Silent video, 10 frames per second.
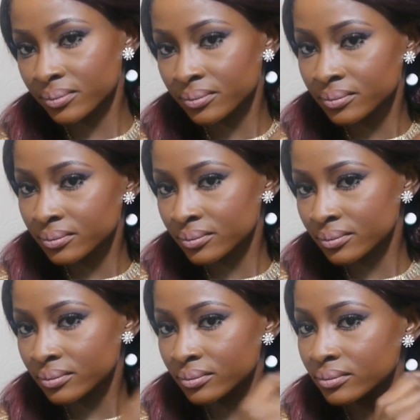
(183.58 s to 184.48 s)

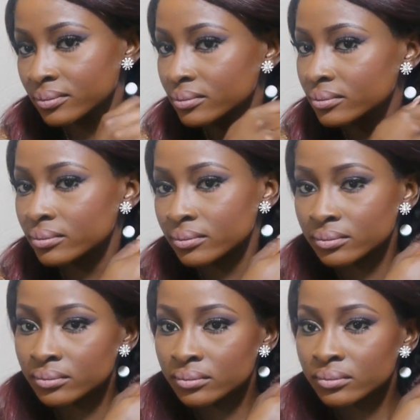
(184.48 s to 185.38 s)

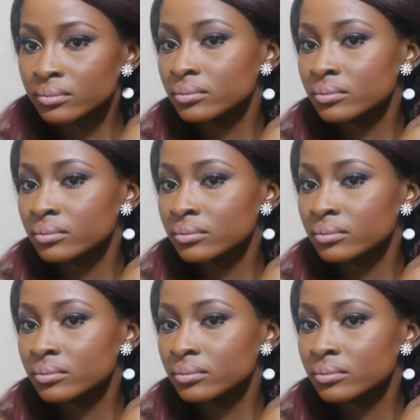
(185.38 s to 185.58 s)
(silence)